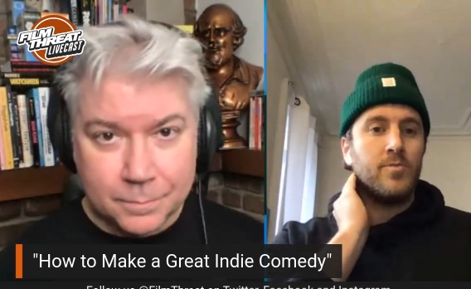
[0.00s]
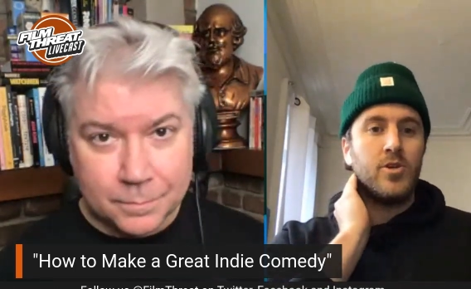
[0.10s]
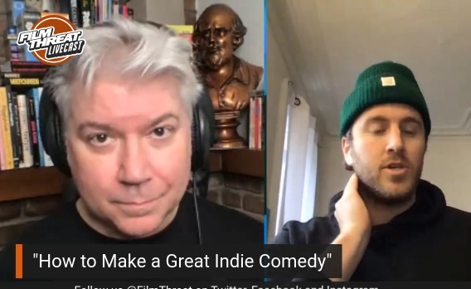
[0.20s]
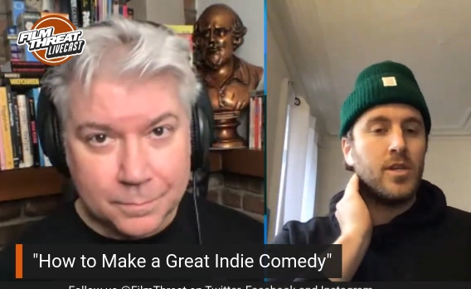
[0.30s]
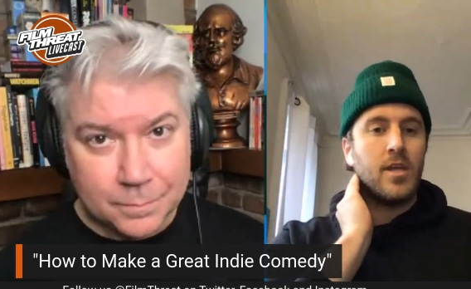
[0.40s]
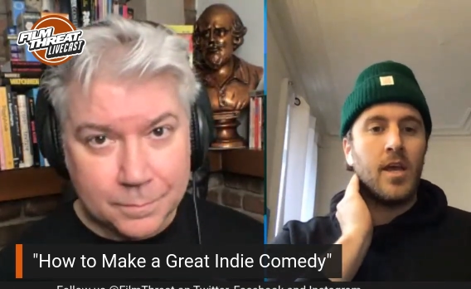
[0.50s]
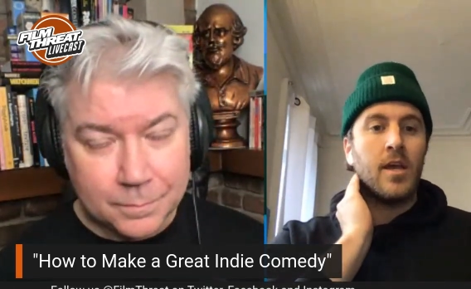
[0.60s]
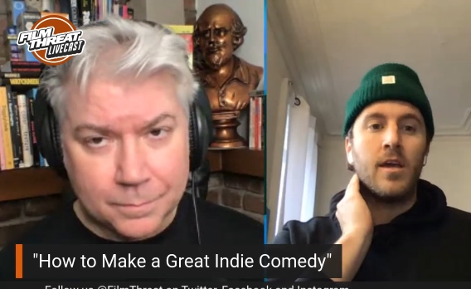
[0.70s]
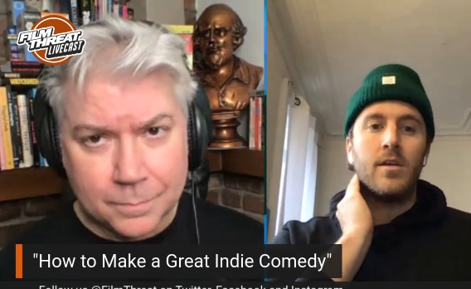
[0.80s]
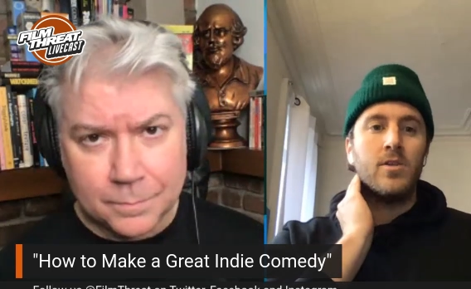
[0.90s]
Speaker 1: indie distribution
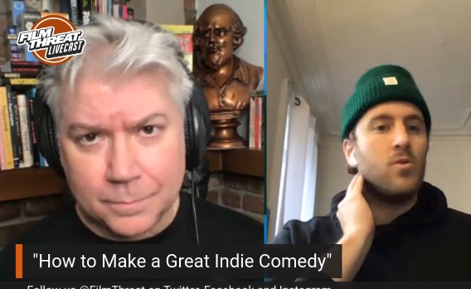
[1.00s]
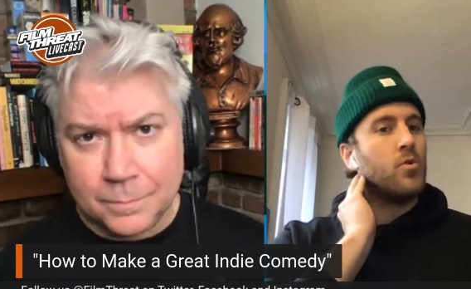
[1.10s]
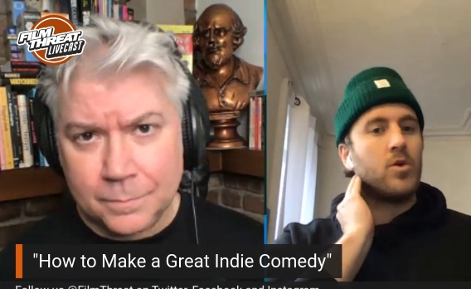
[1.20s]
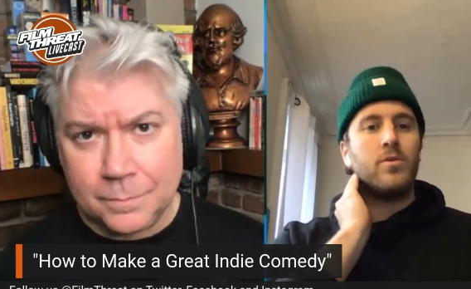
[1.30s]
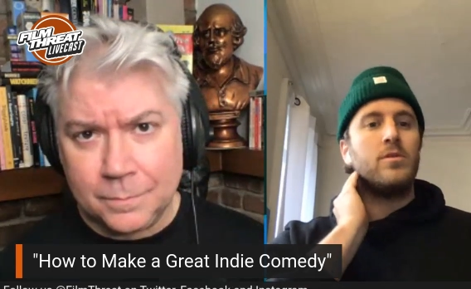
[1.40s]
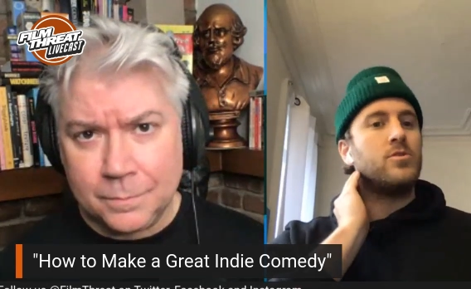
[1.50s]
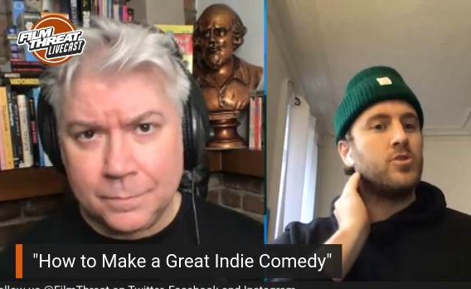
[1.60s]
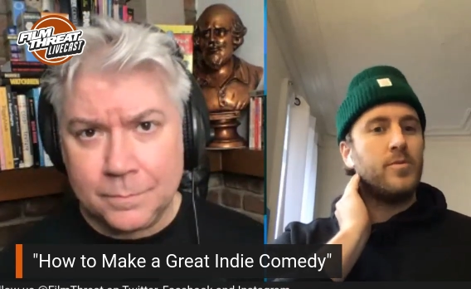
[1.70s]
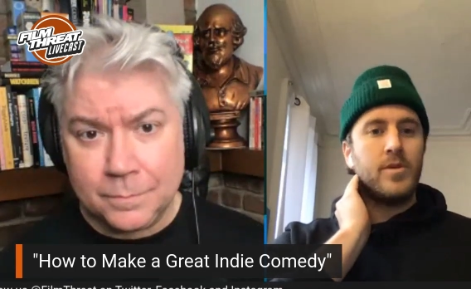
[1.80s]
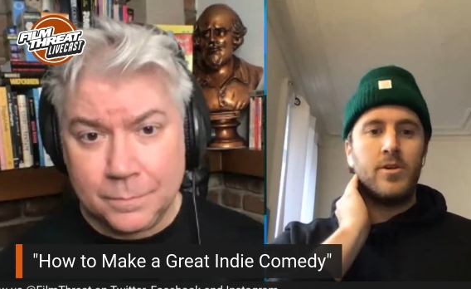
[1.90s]
thing. Don't work with
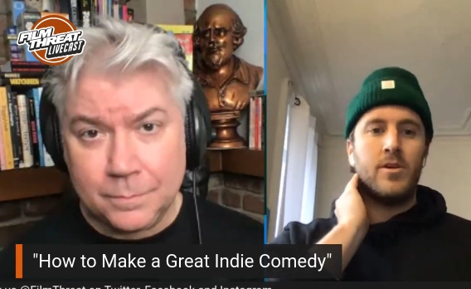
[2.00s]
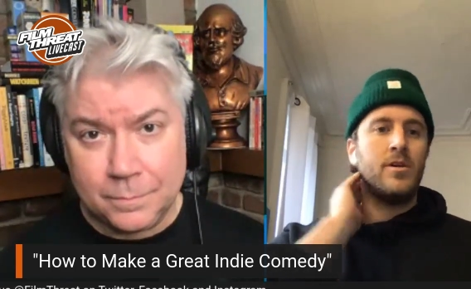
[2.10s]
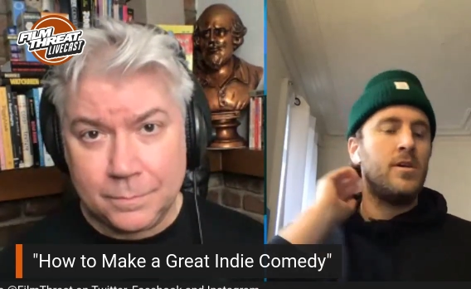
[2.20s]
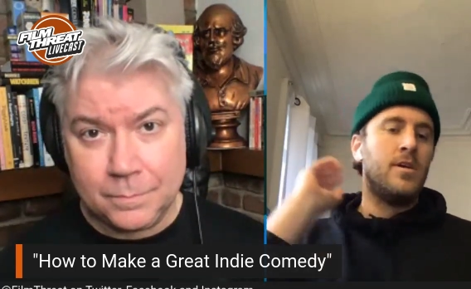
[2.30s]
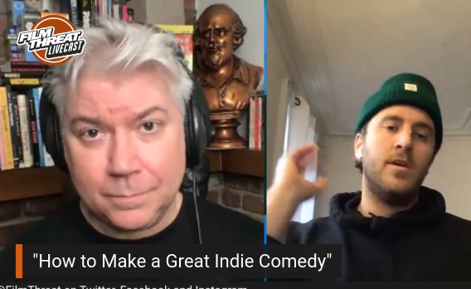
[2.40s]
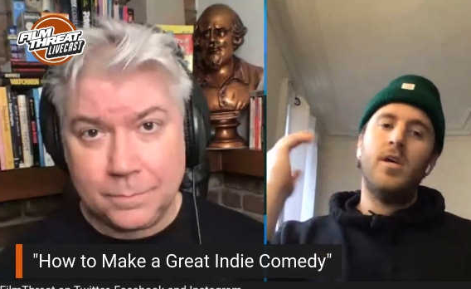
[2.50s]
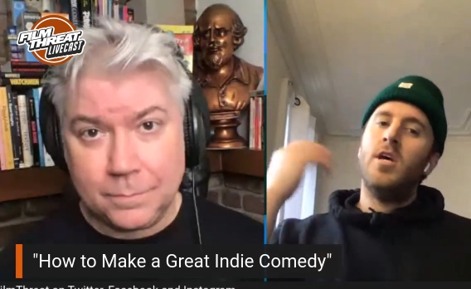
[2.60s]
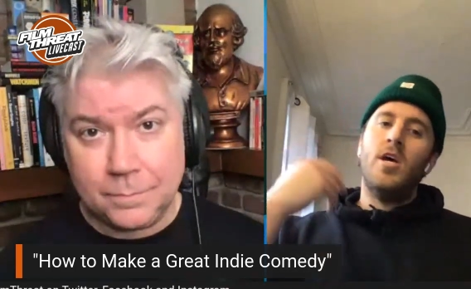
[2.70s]
a distributor.